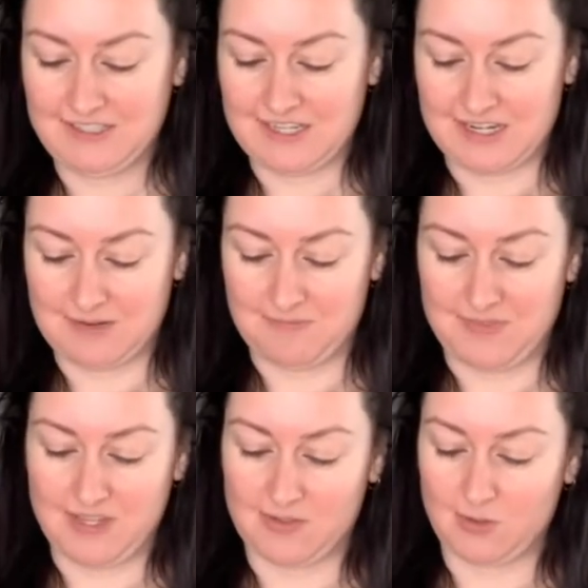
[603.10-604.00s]
Um,
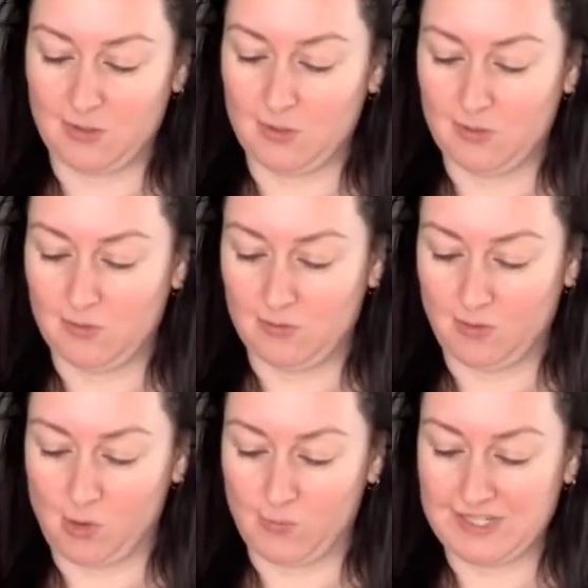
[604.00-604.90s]
the other little
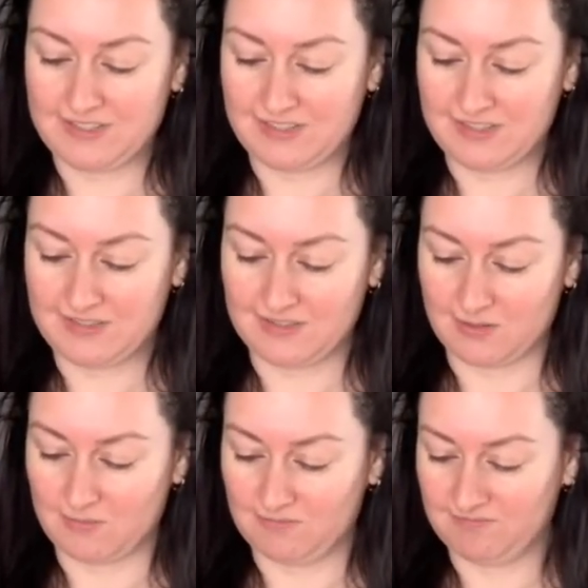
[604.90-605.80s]
grit, the
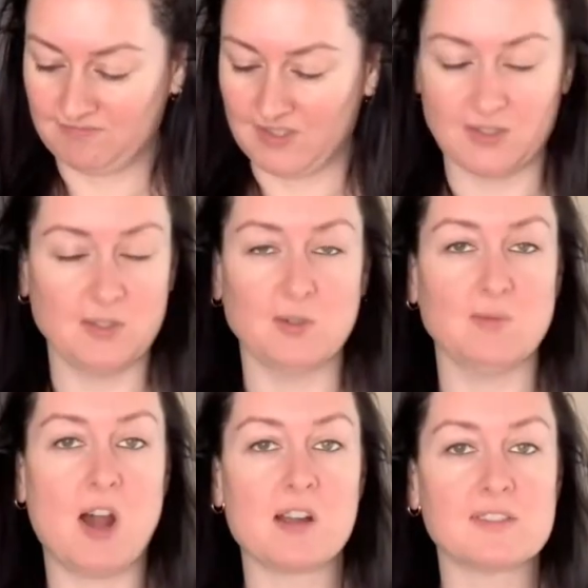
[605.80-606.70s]
the little
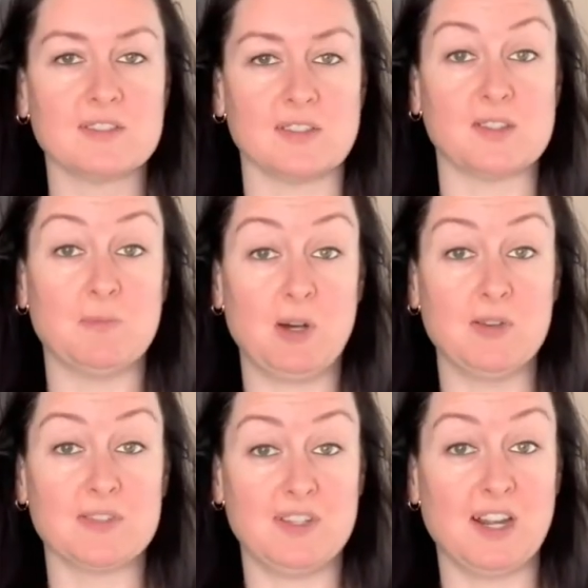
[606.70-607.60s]
rocks, the small
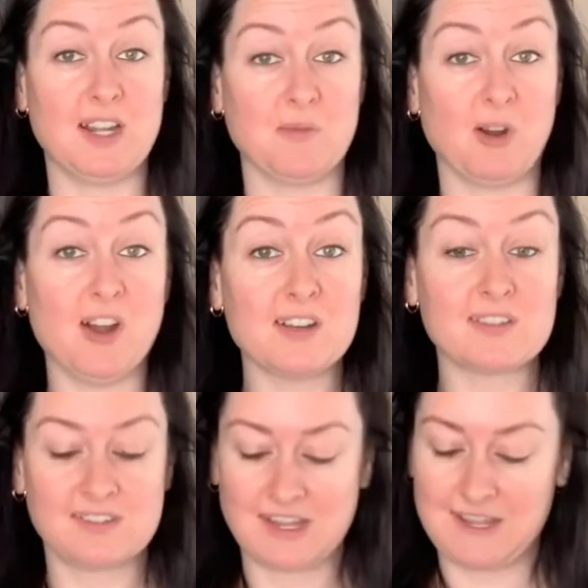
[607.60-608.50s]
to tiny rocks.